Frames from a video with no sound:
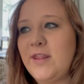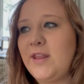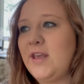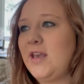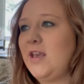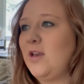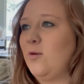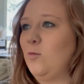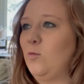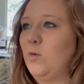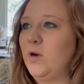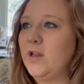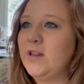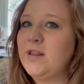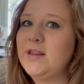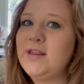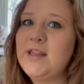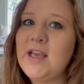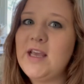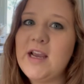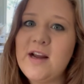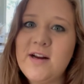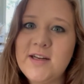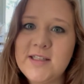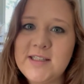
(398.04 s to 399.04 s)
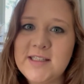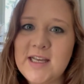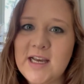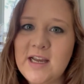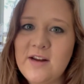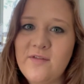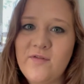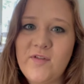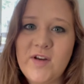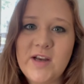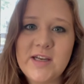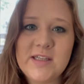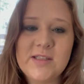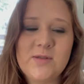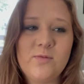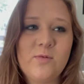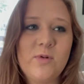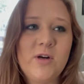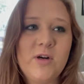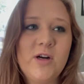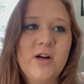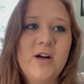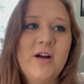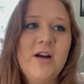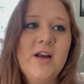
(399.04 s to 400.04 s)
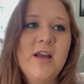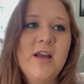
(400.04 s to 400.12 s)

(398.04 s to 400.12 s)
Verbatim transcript: it and what their side effects were.